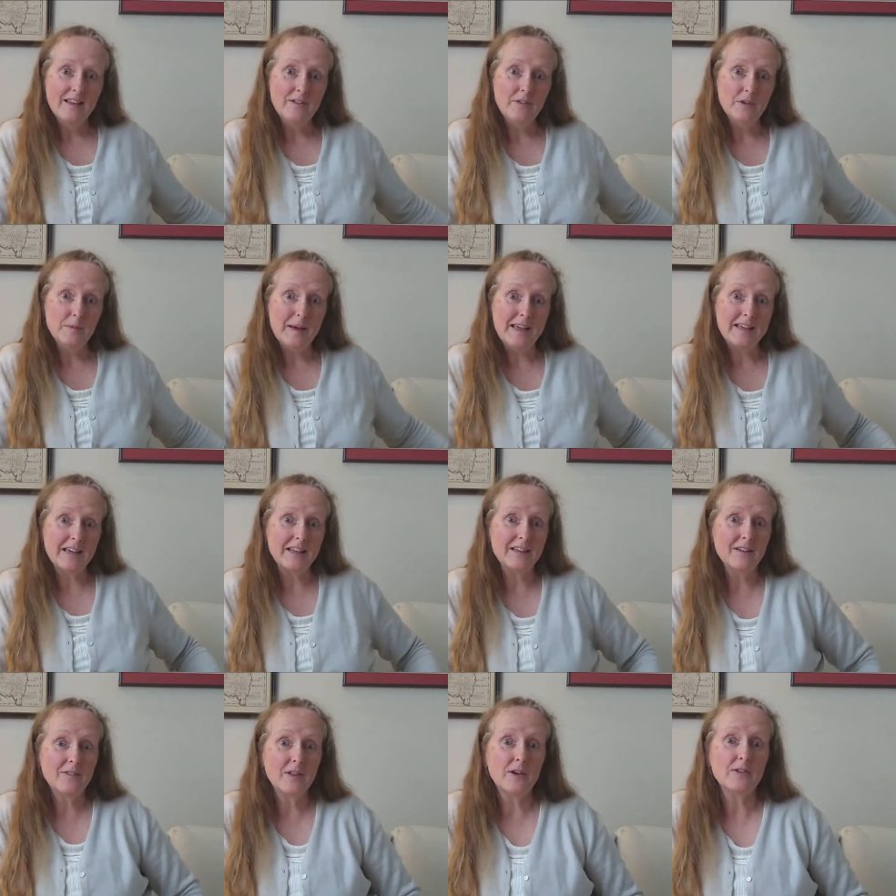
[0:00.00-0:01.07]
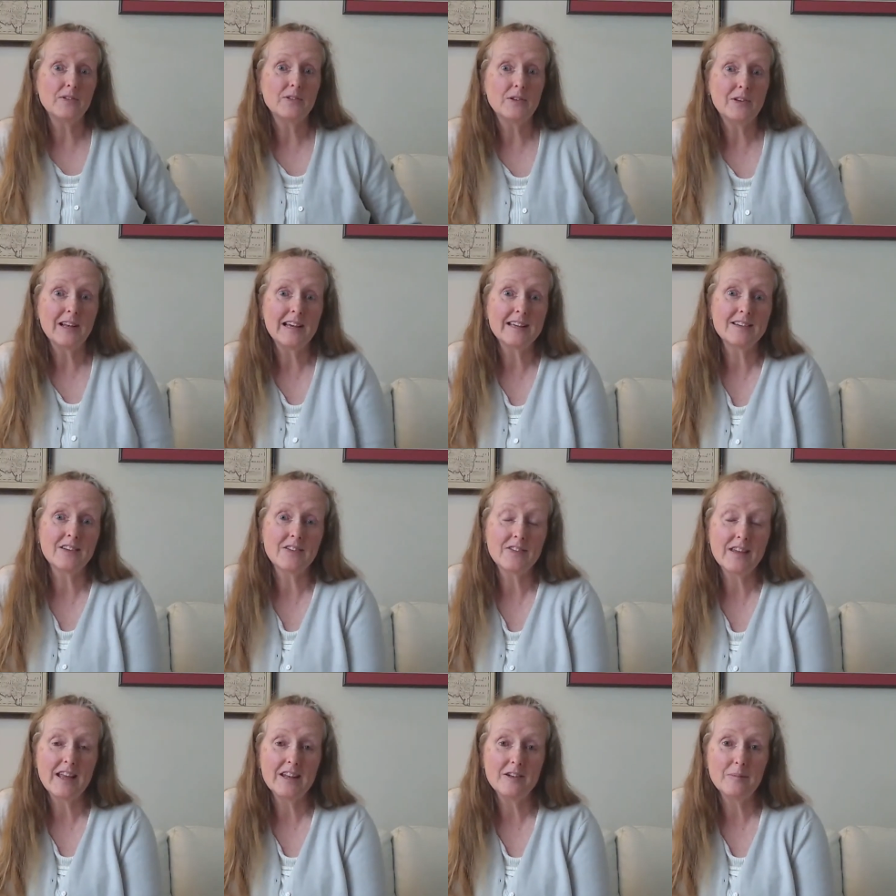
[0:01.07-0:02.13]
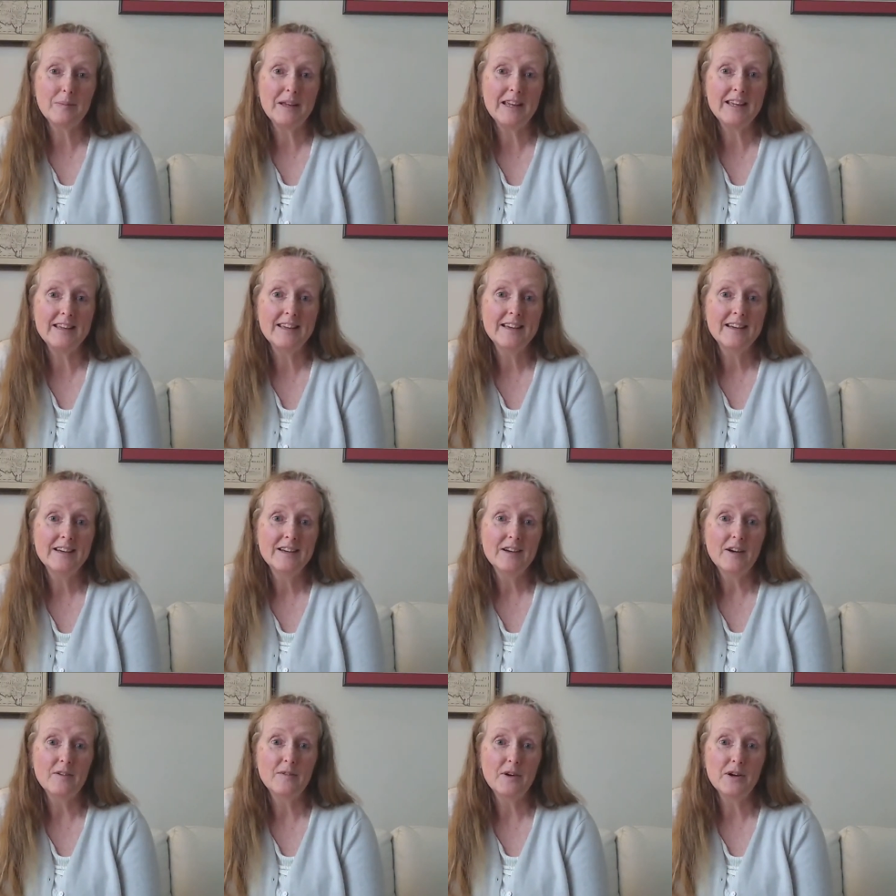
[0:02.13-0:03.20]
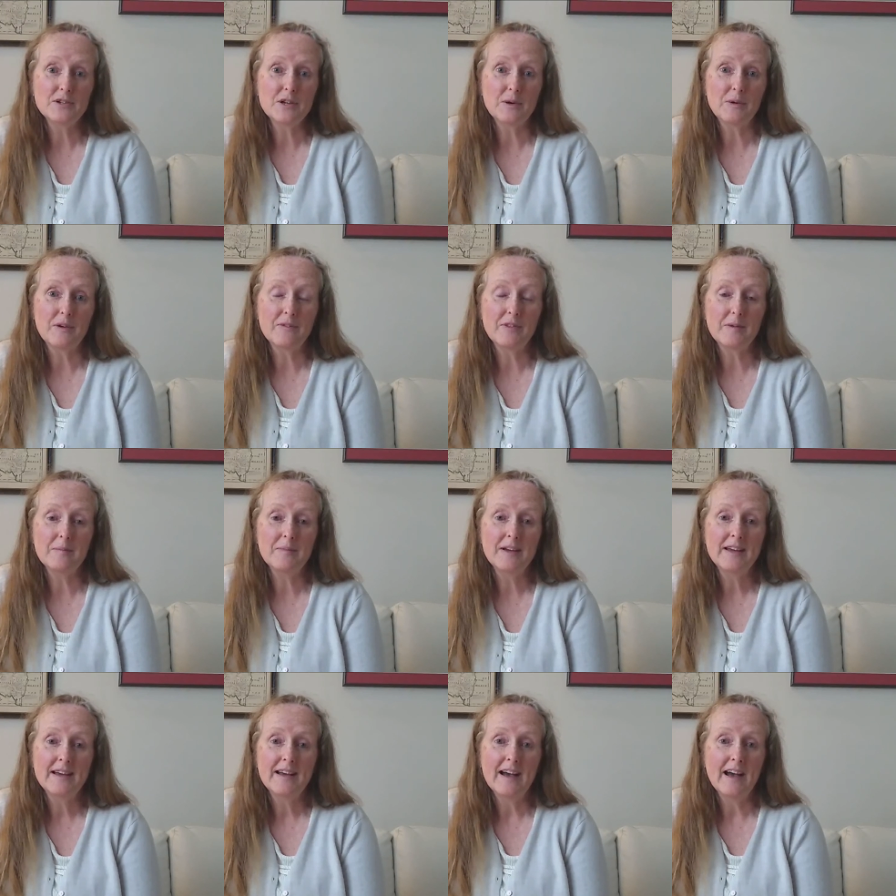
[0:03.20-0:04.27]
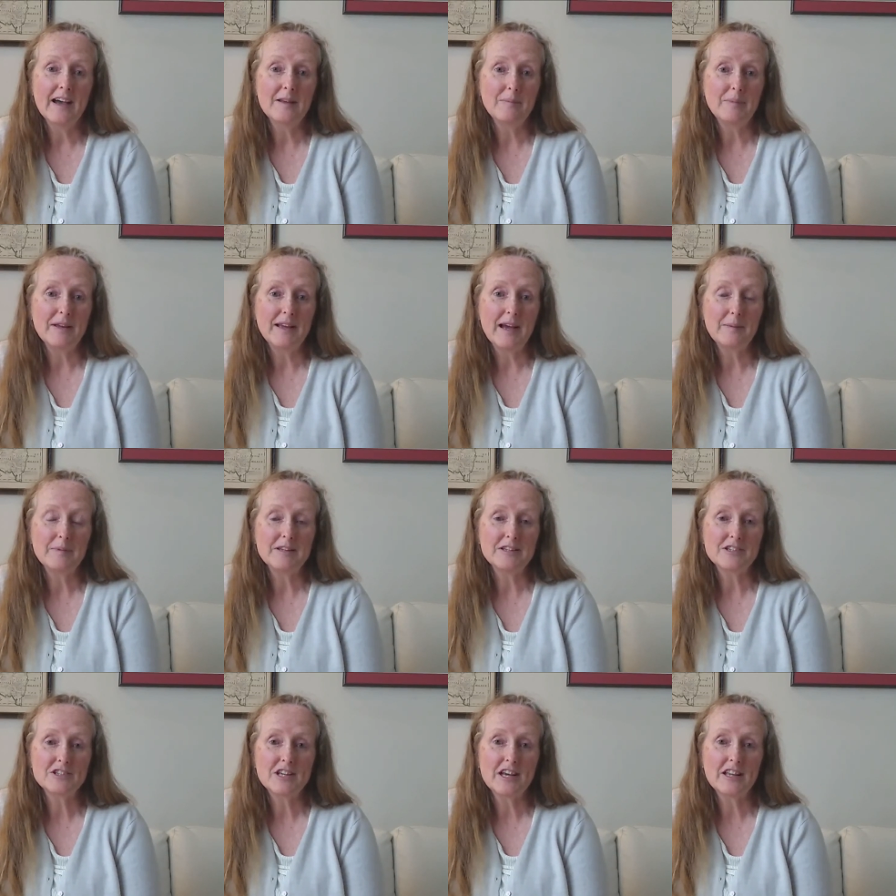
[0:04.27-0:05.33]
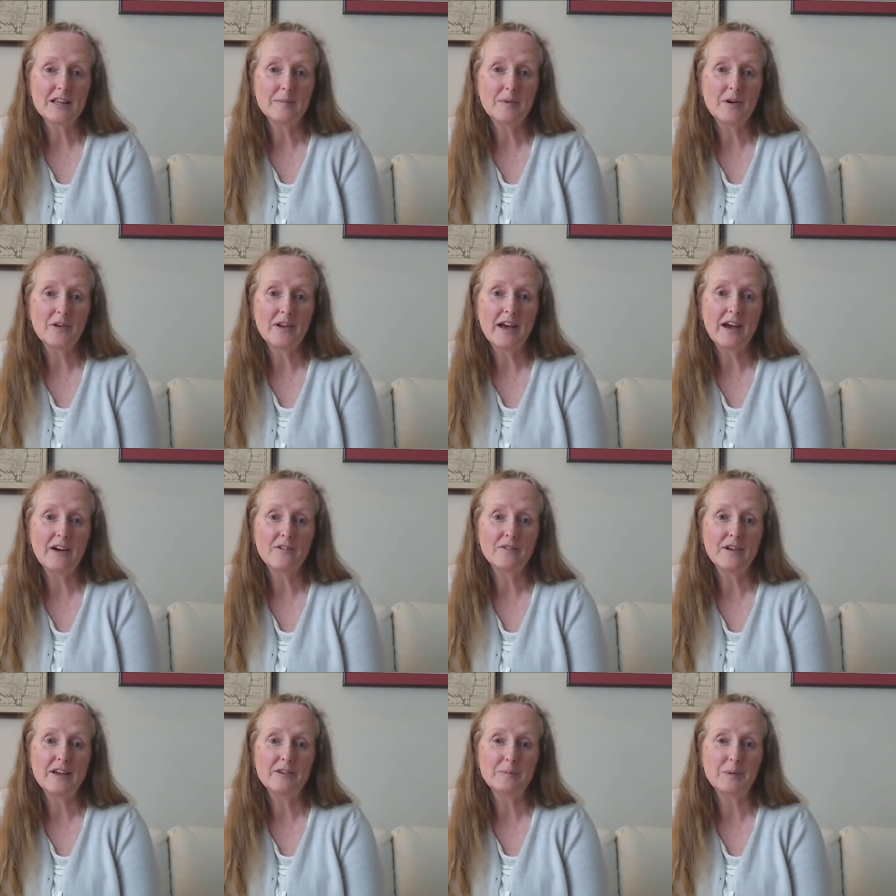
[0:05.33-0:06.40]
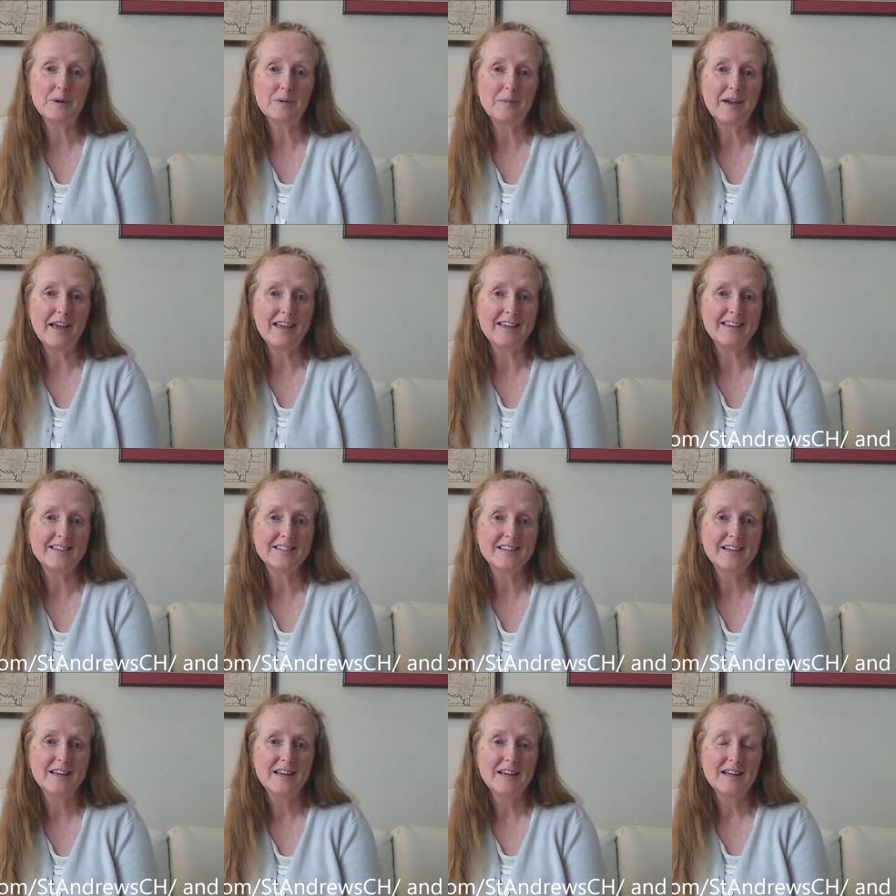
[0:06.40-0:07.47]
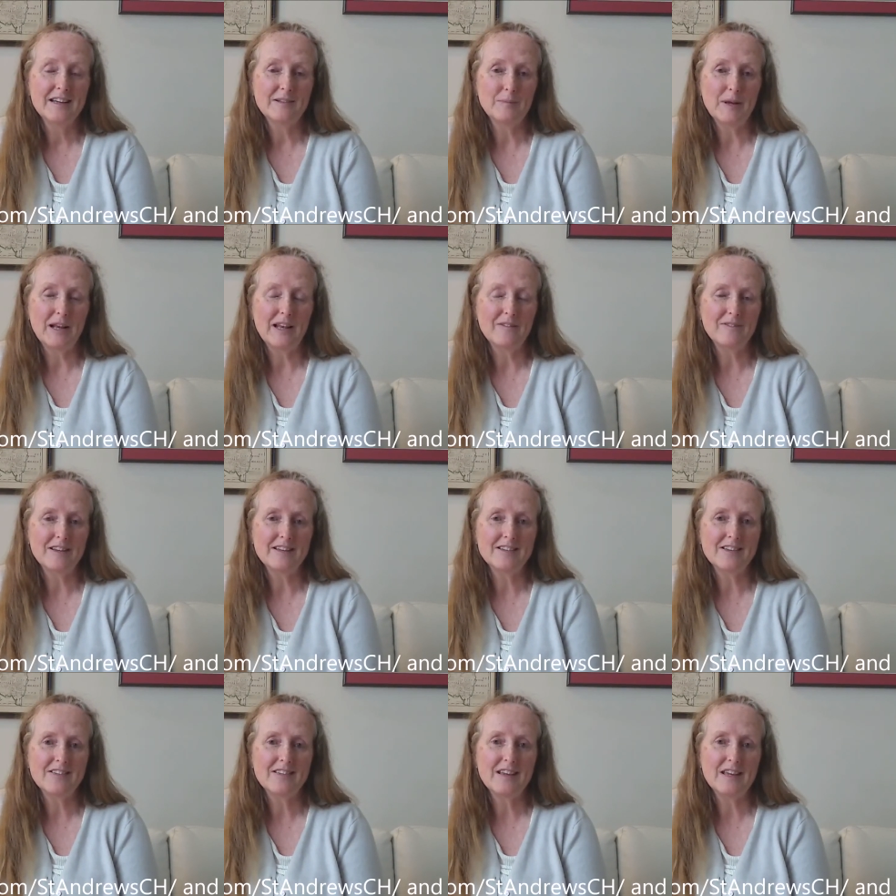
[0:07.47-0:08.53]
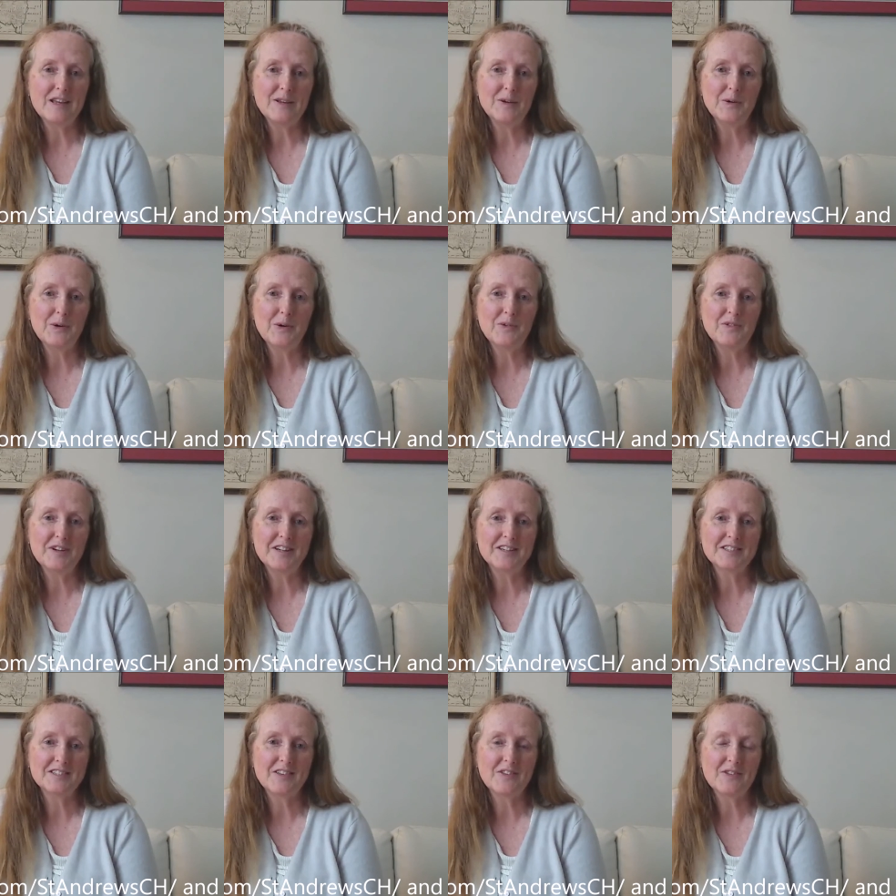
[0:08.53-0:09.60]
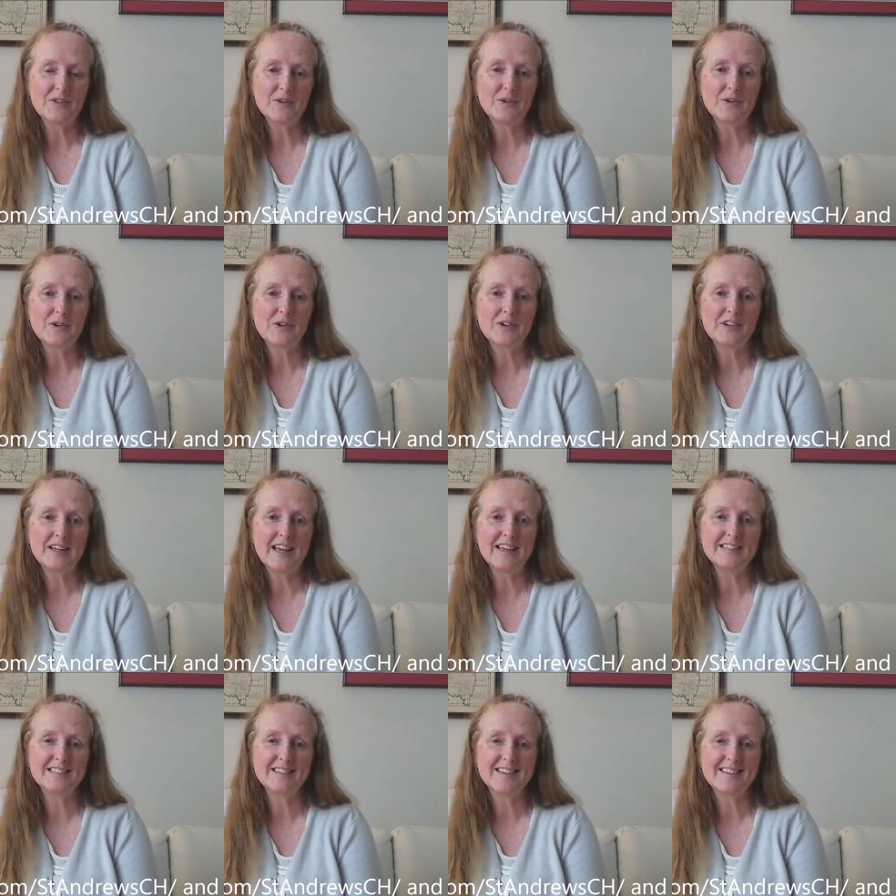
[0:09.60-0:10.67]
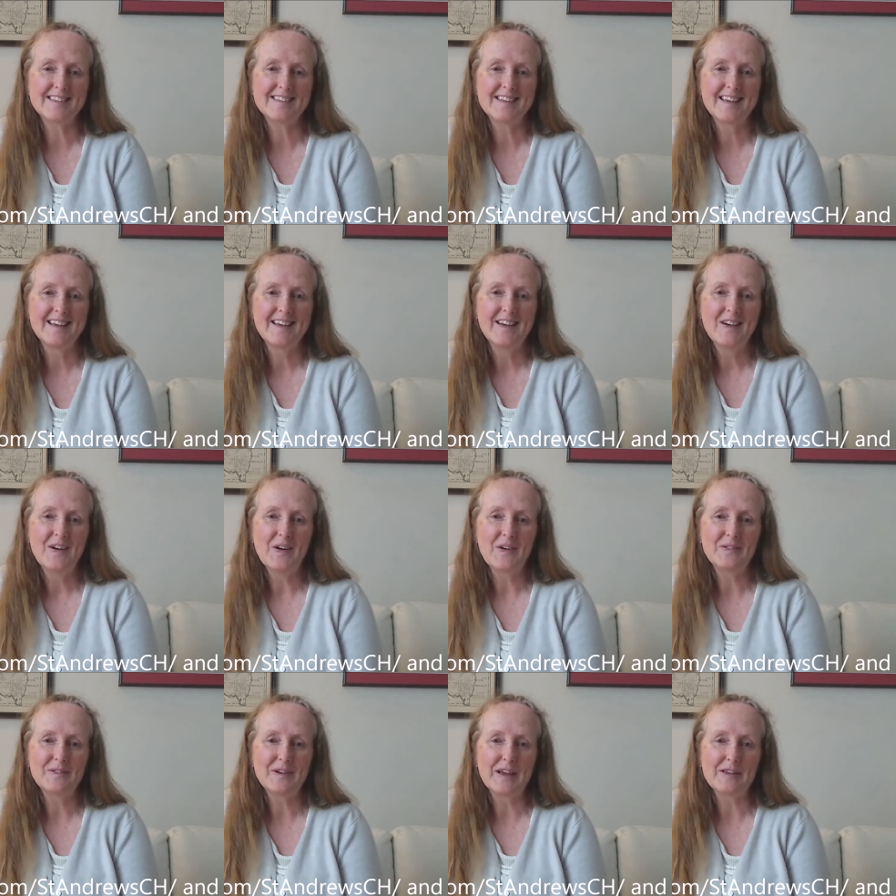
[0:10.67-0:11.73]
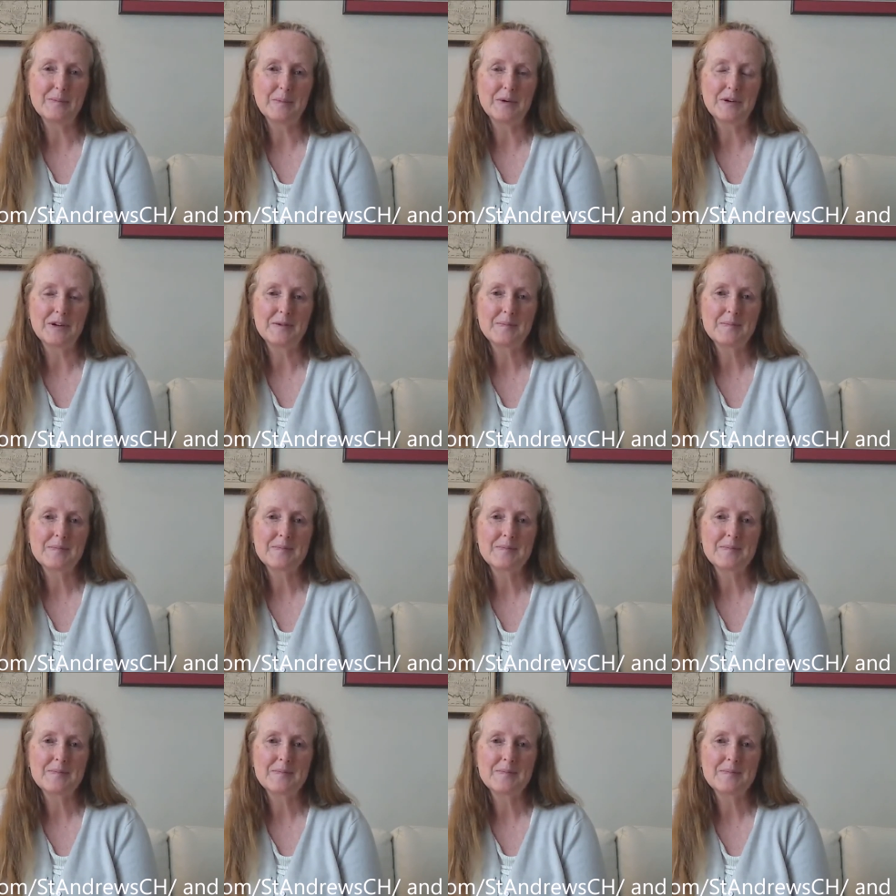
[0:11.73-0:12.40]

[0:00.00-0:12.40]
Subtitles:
If you make any of those and you'd like to send me a photo of them, I'd be happy to share them on our Facebook page. It'd be lovely to see your versions, your creations on Facebook.